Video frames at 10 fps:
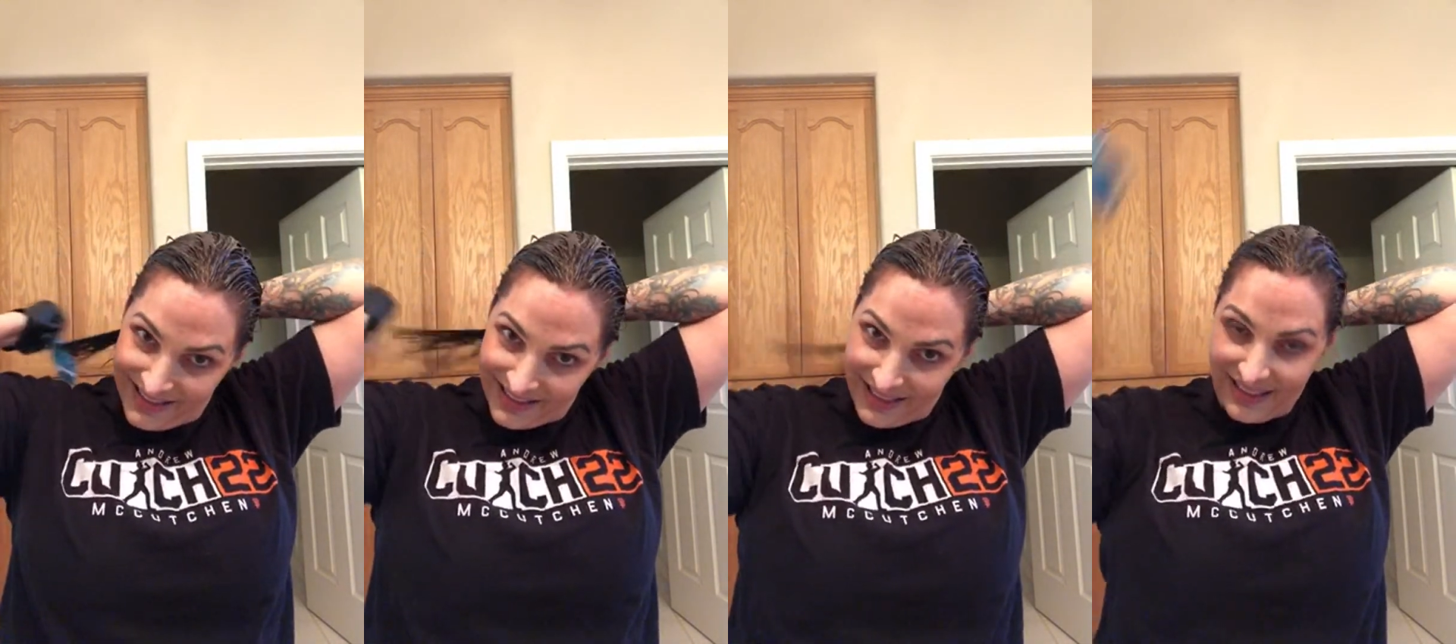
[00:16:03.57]

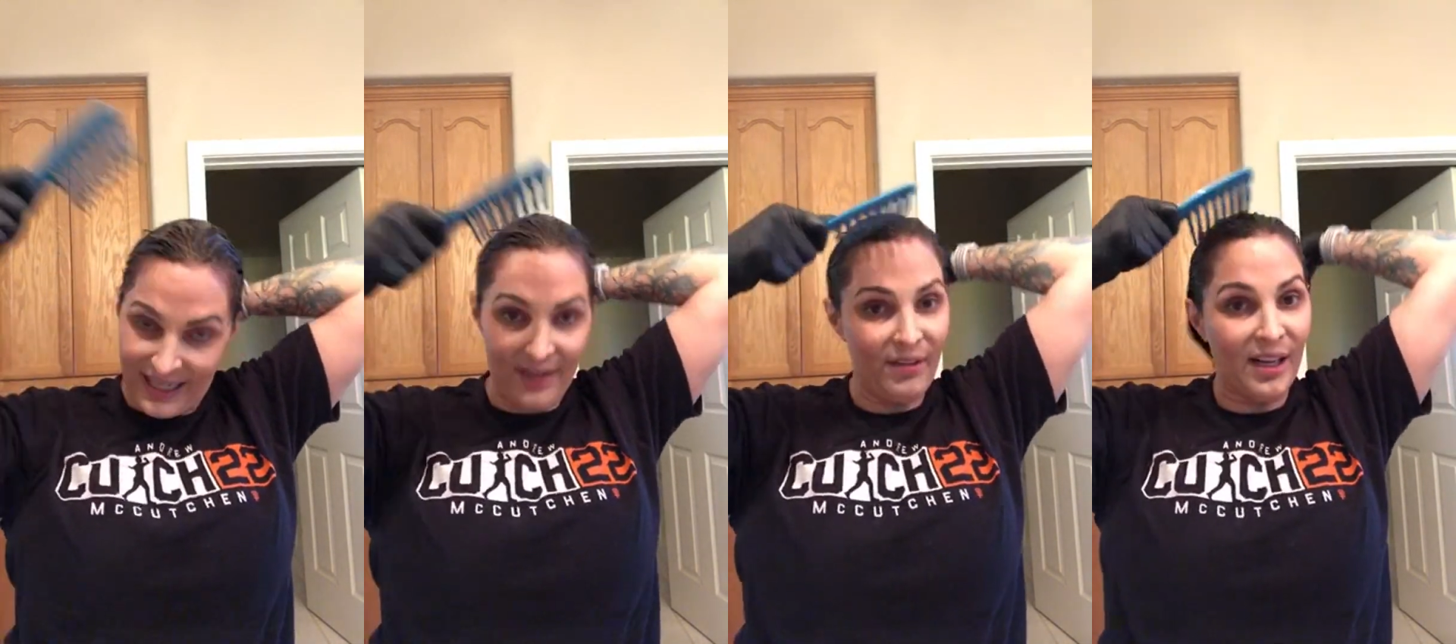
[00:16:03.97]
Because
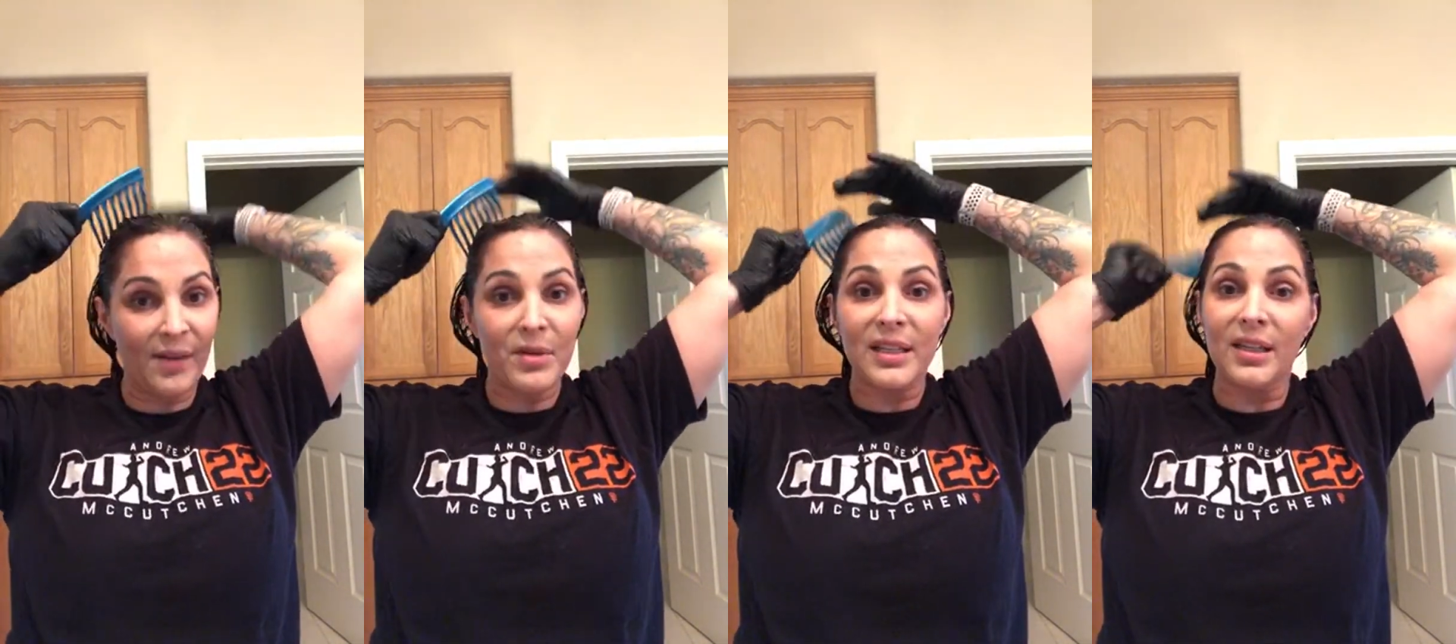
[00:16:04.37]
I feel like I'm
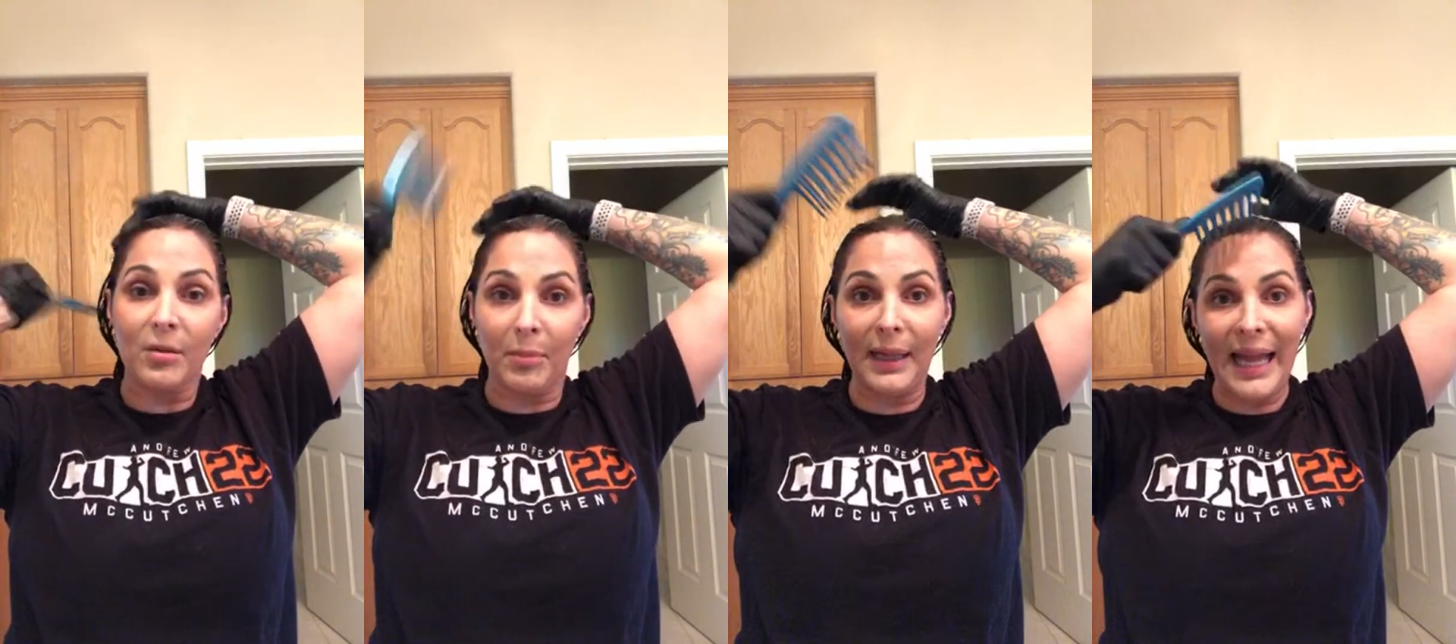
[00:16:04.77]
just sitting here
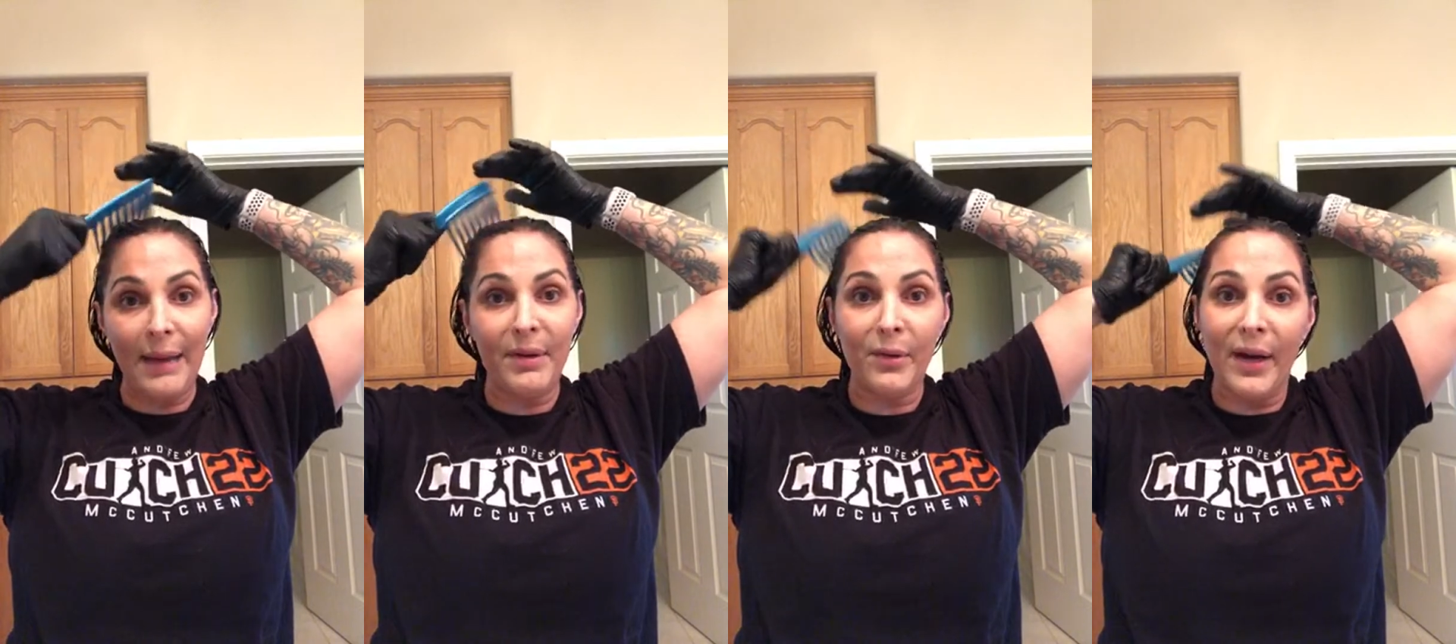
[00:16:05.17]

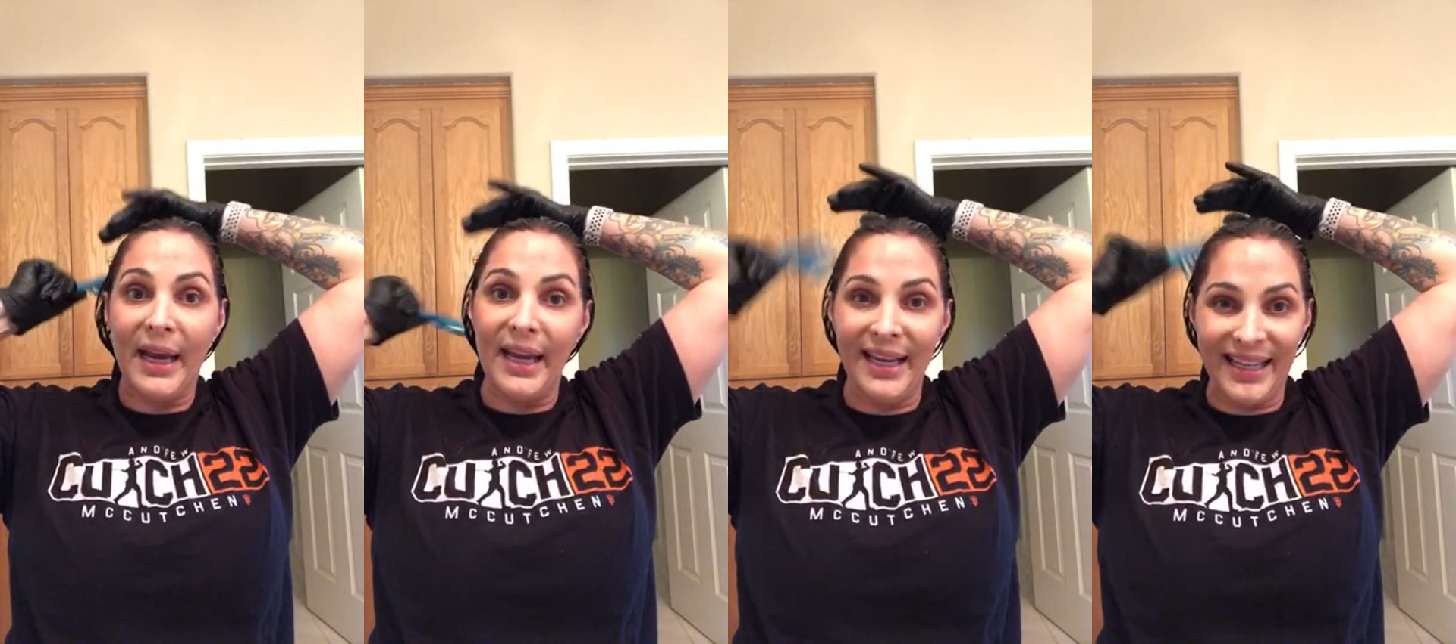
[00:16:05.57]
blabbing
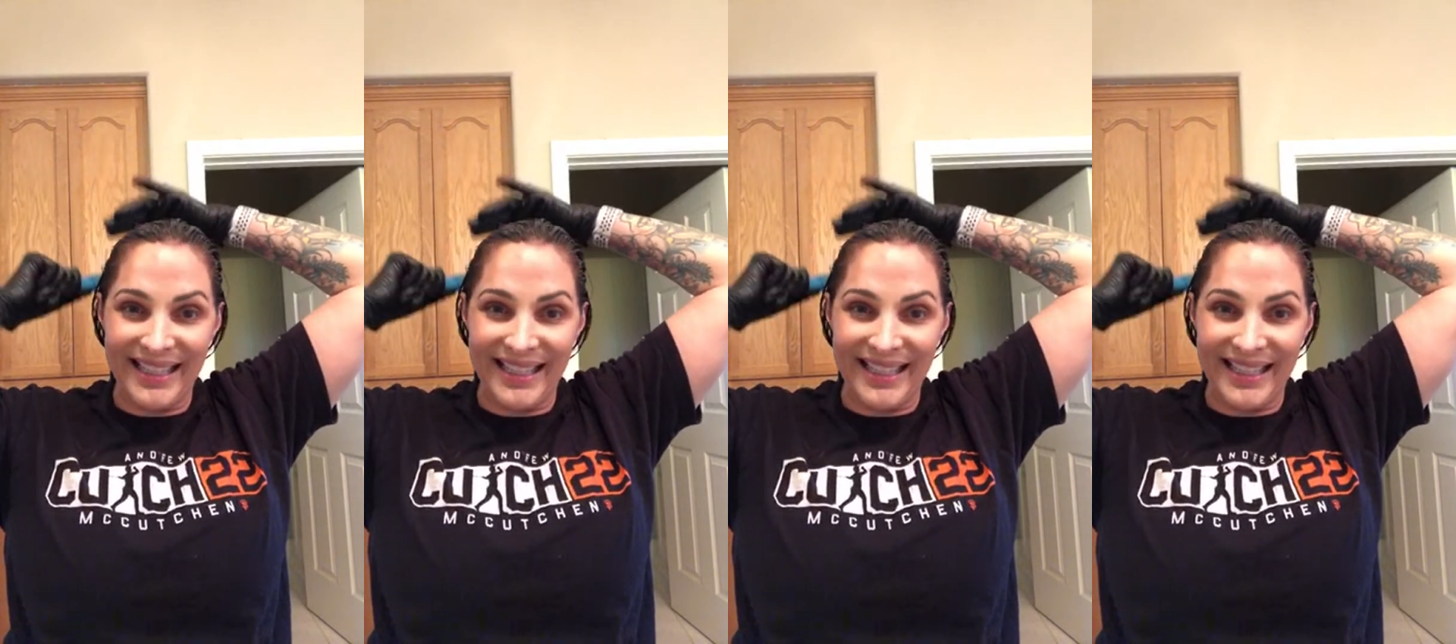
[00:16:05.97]
away.